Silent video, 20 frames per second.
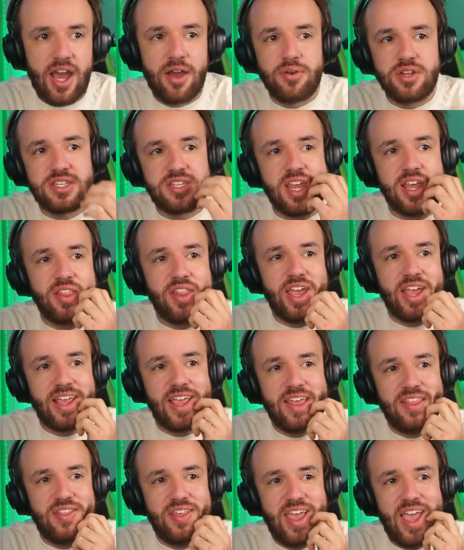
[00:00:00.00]
would say like
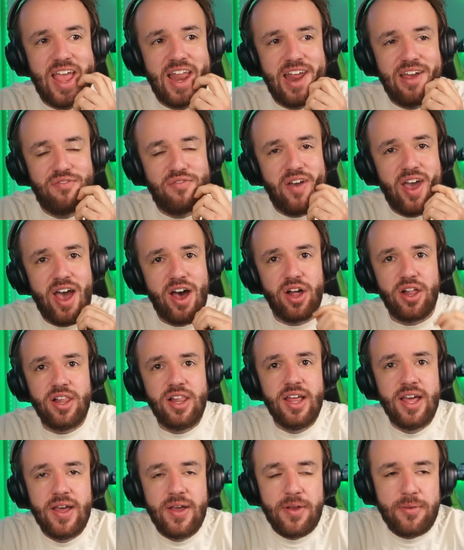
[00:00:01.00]
the NFL
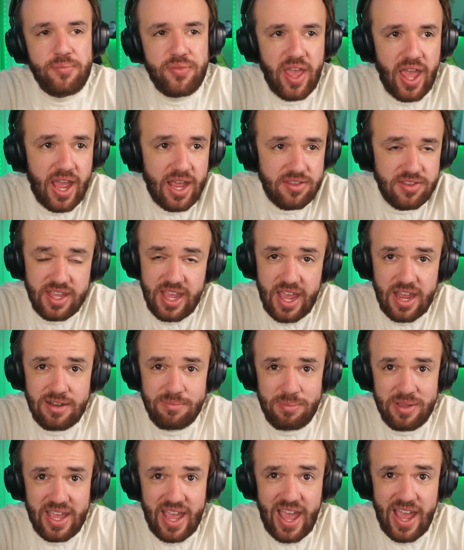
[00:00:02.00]
and the
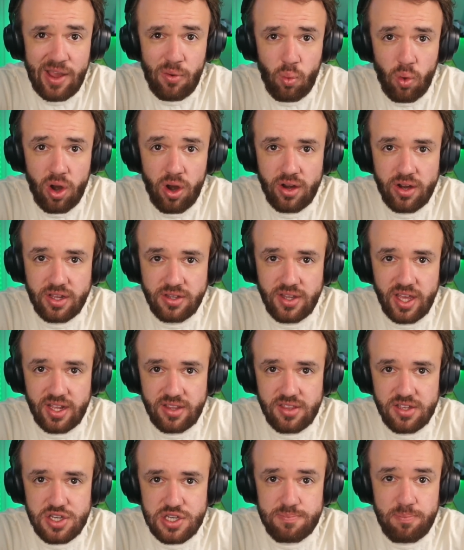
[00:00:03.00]
NBA work and like
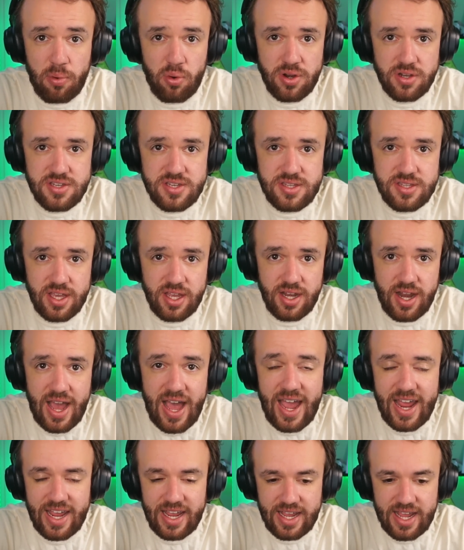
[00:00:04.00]
the sports that
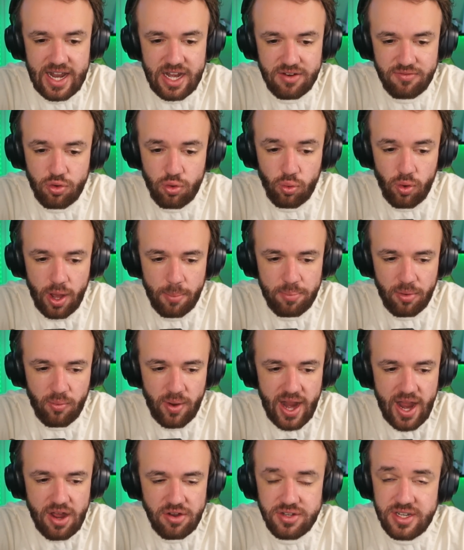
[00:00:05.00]
I kind of grew up
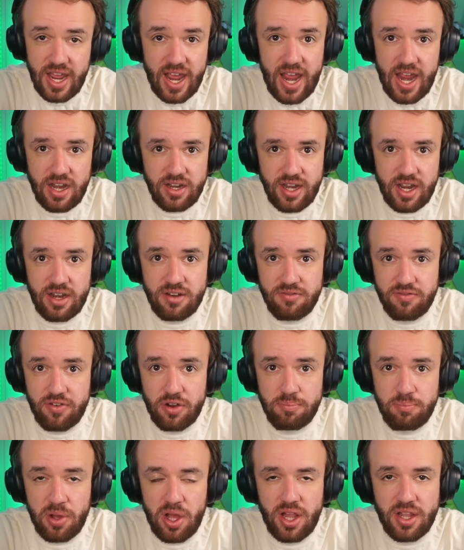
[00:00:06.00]
around and in
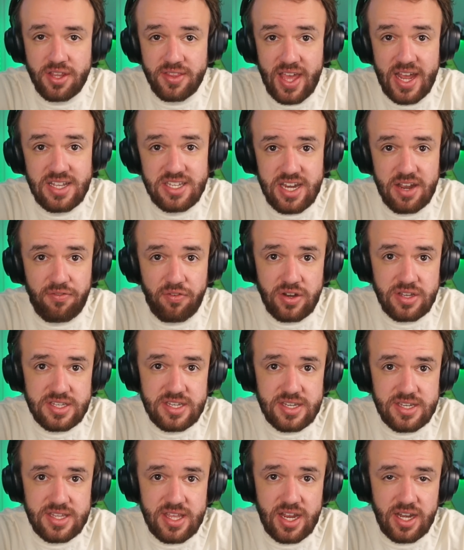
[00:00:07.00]
football. And that difference
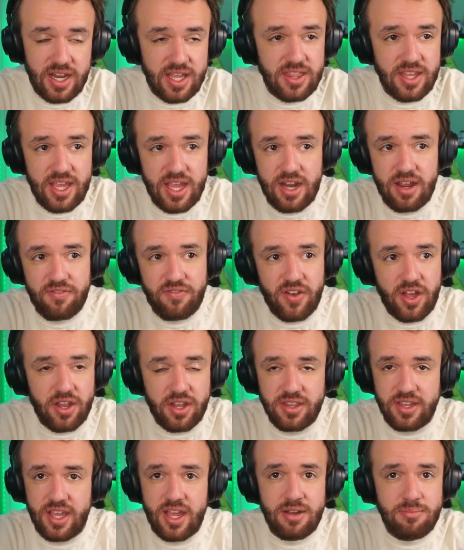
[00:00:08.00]
is that in the NFL and
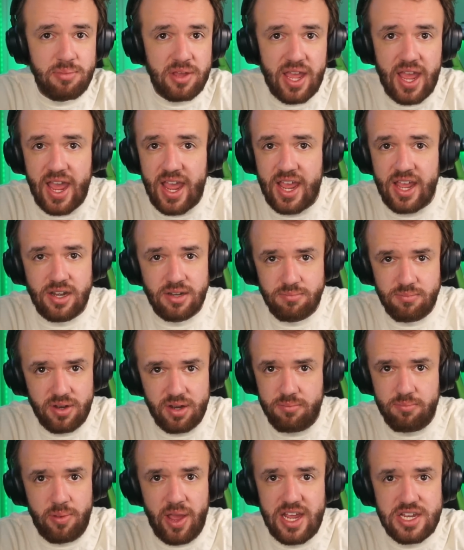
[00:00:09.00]
the NBA
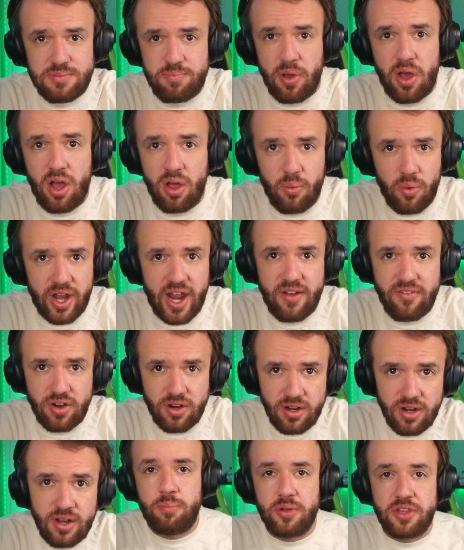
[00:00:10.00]
and baseball, whatever,
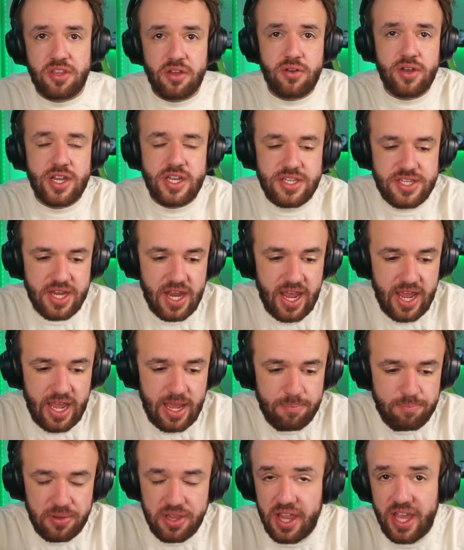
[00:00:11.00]
but there is a
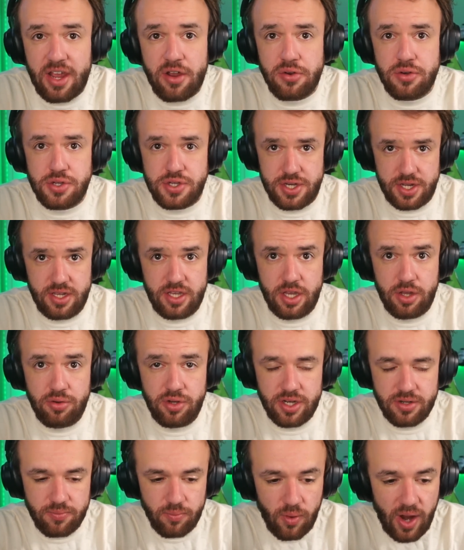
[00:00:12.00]
players
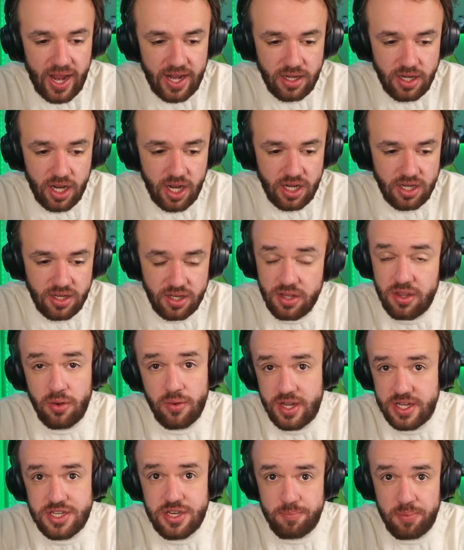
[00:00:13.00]
union, right? And there
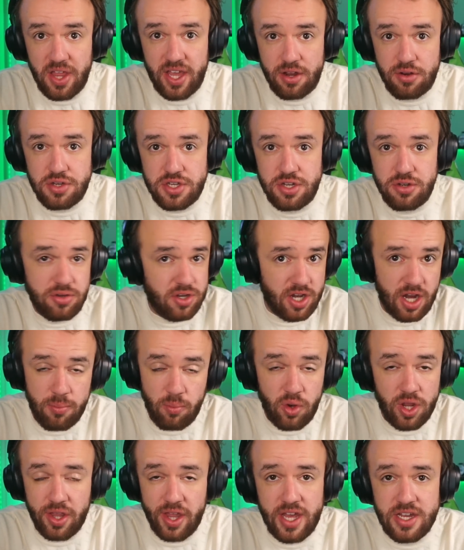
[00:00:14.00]
is a players union, I
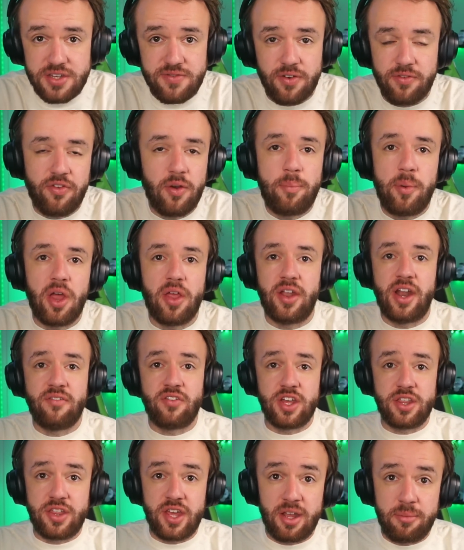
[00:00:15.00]
realize, for football and
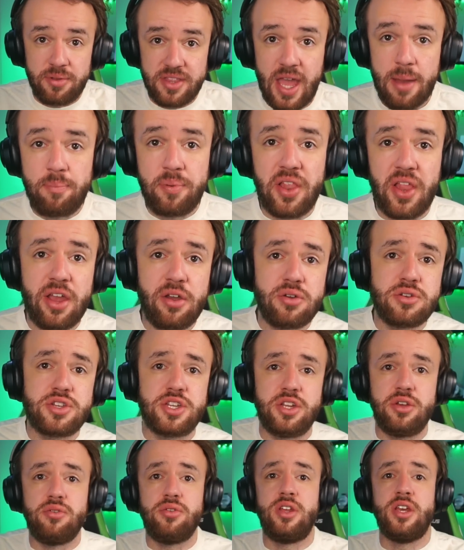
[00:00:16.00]
everything, but that players
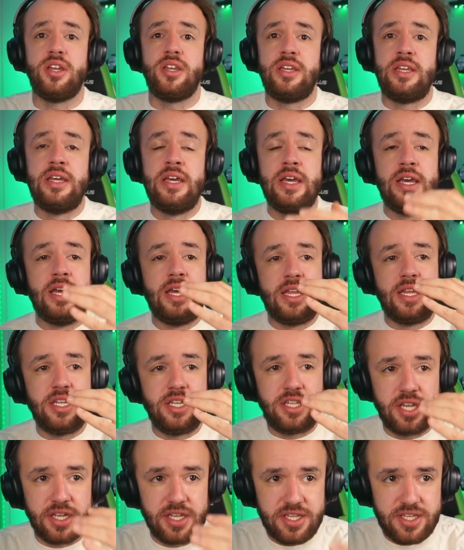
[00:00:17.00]
union
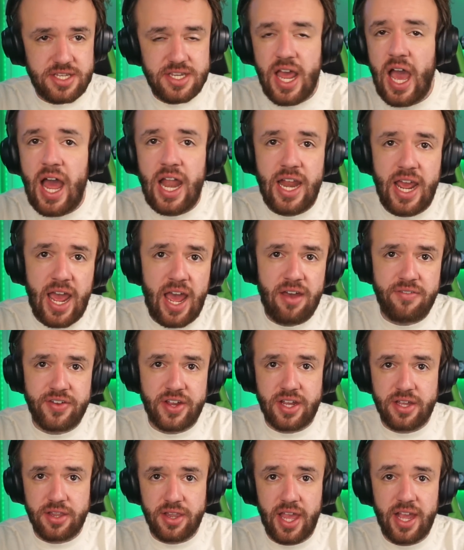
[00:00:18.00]
does not have a
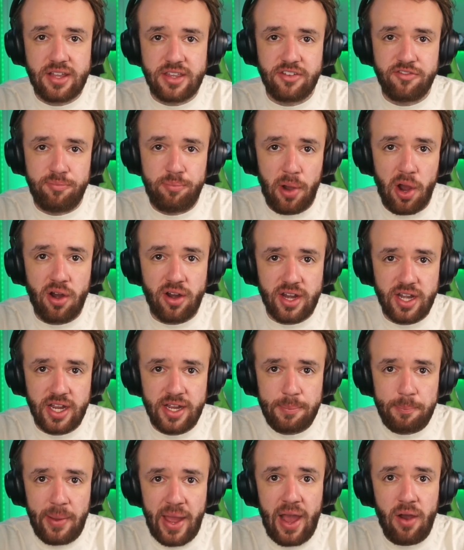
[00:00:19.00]
collective bargaining
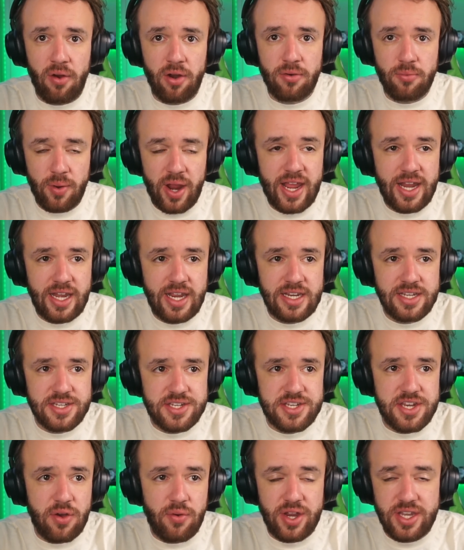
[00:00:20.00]
power, right? And
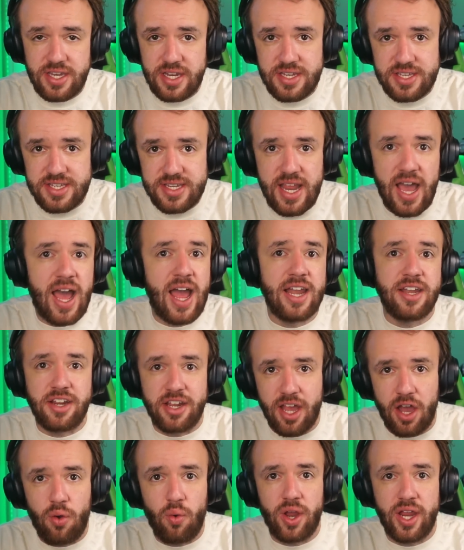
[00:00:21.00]
so it is not
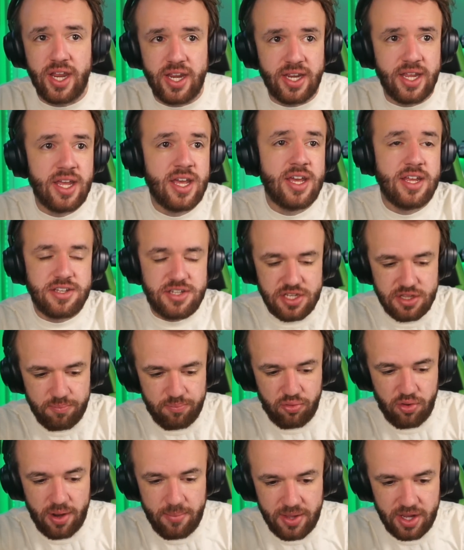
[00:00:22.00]
going to the
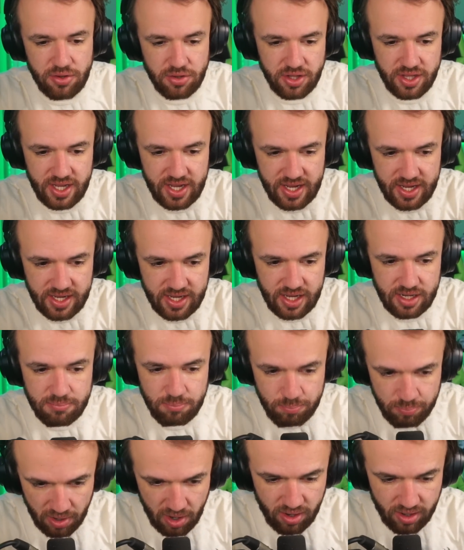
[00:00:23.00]
Premier League and
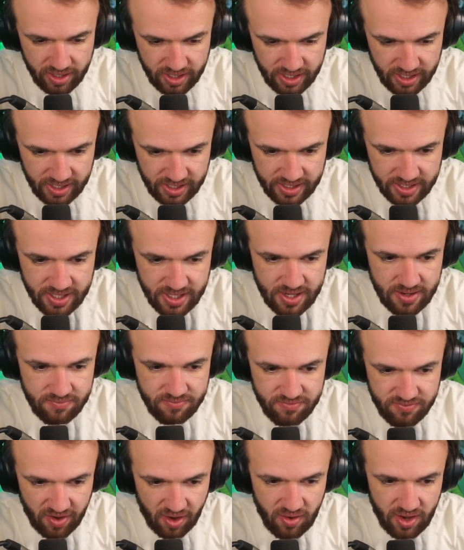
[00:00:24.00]
bargaining
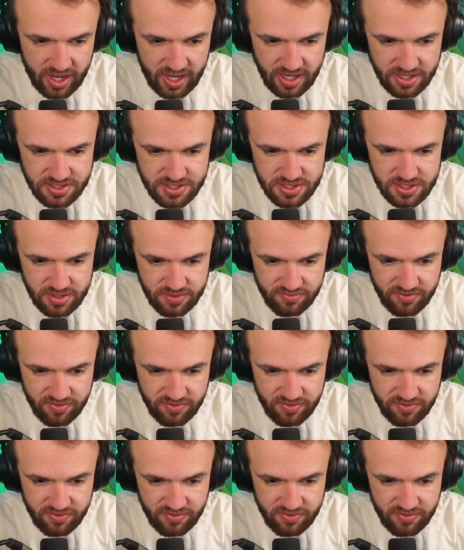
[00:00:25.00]
various